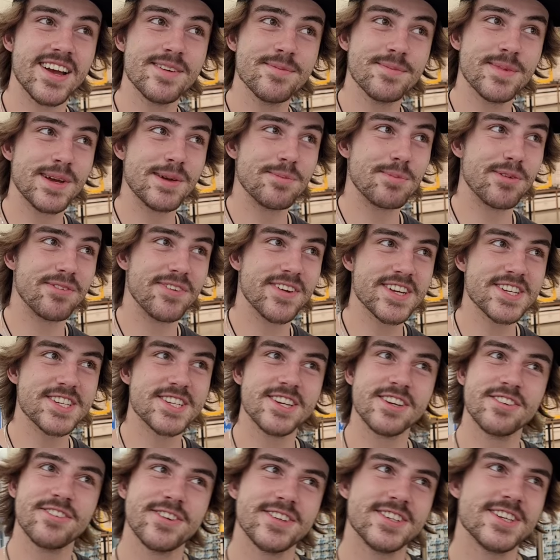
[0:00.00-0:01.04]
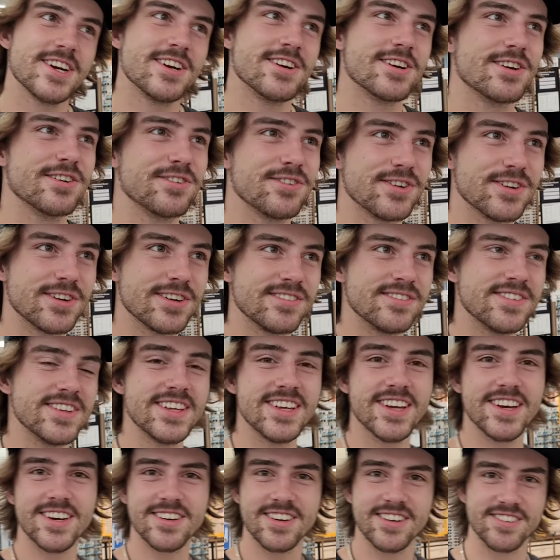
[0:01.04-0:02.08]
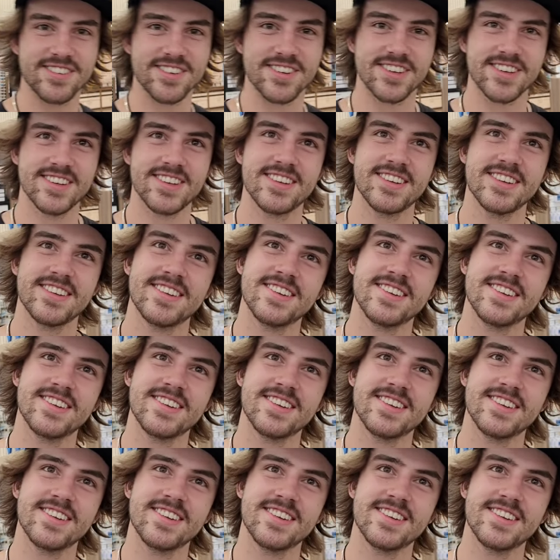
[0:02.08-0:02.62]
I'm a professional photographer and videographer.